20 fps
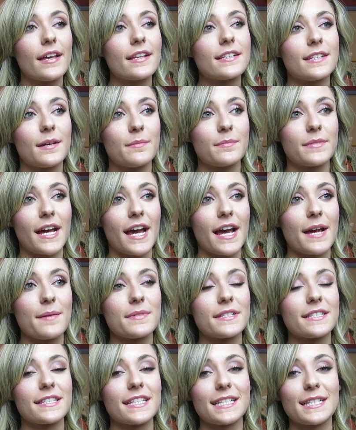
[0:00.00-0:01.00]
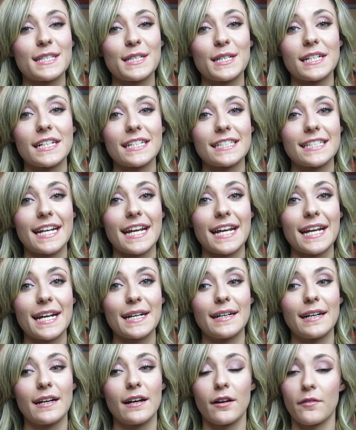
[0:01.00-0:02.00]
Sometimes this is gonna
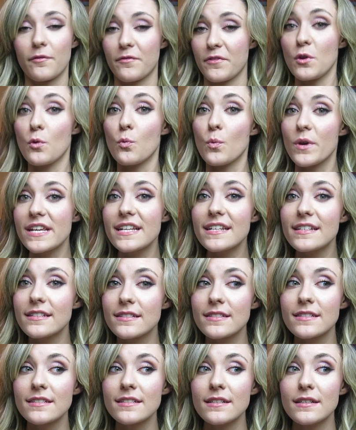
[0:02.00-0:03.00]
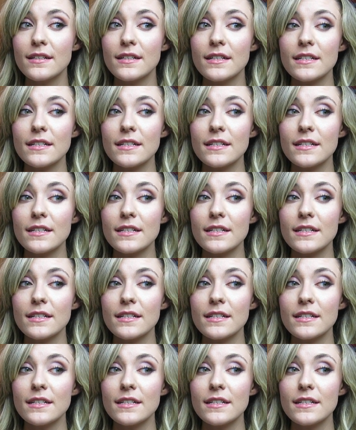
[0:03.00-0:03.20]
take a few weeks,